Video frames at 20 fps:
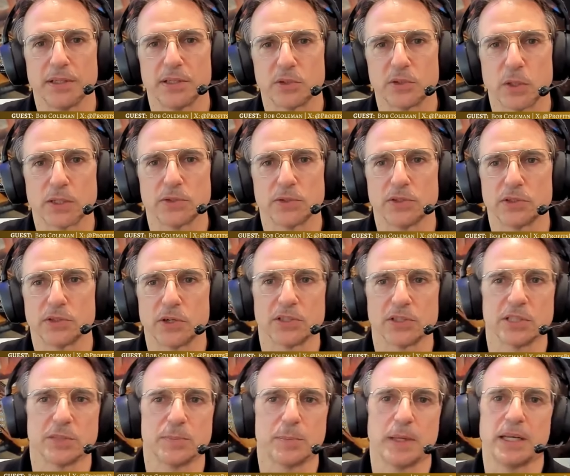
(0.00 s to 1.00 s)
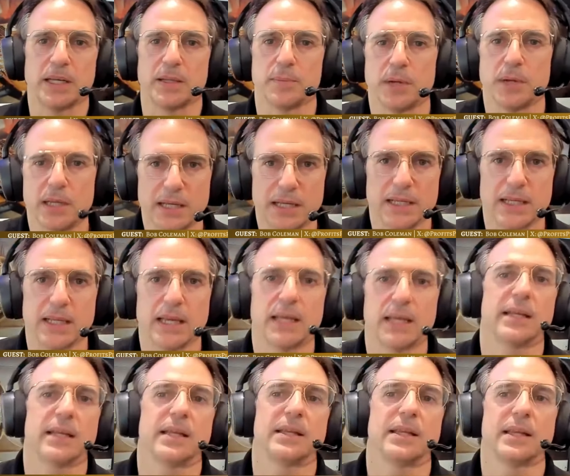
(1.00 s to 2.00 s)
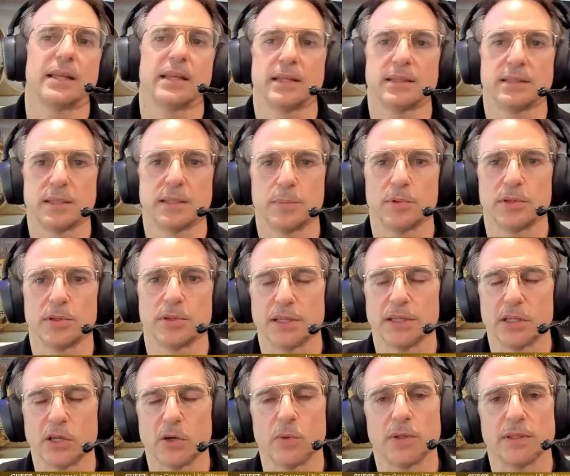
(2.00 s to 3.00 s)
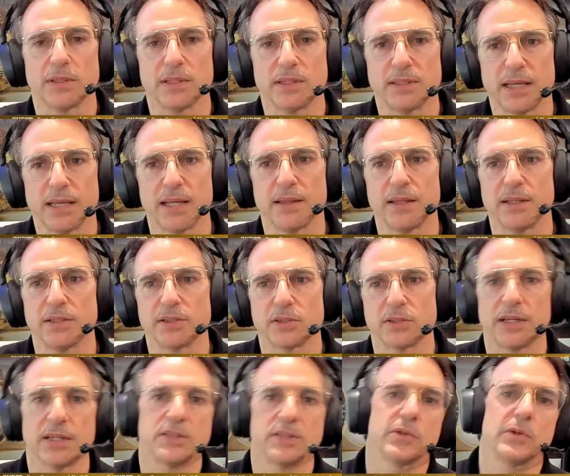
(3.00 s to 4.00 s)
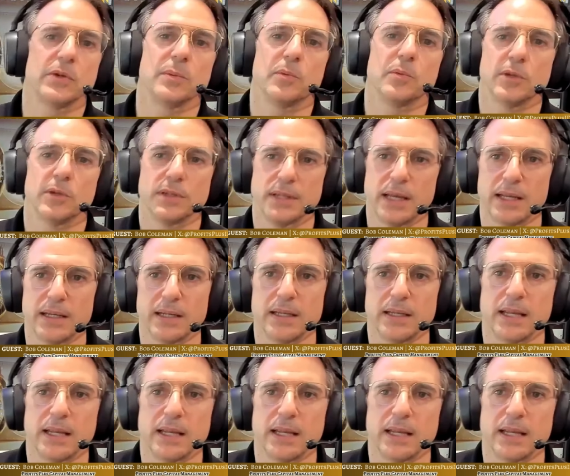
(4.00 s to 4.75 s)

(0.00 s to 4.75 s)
the Treasury starts spending money again, and then they typically go into debt and they start issuing more debt,